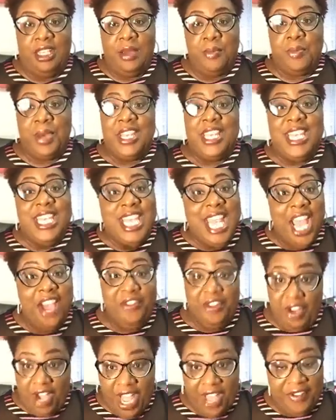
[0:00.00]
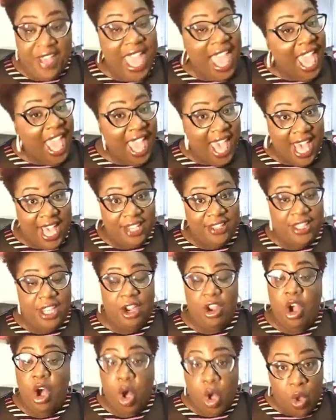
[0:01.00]
but never have had
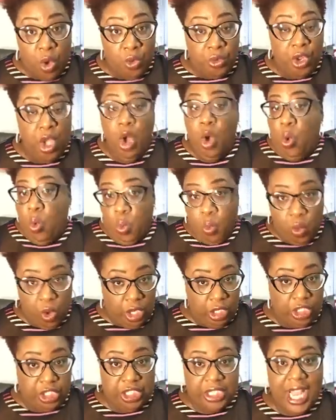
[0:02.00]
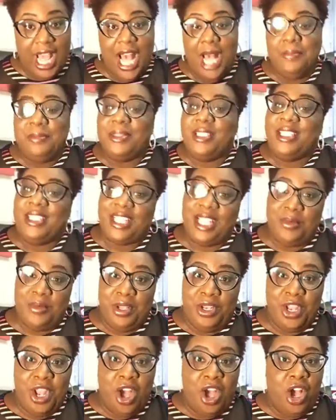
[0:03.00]
their own workshop,
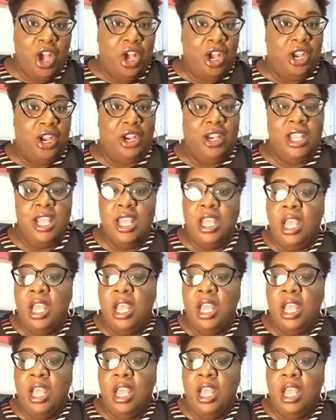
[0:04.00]
seminar,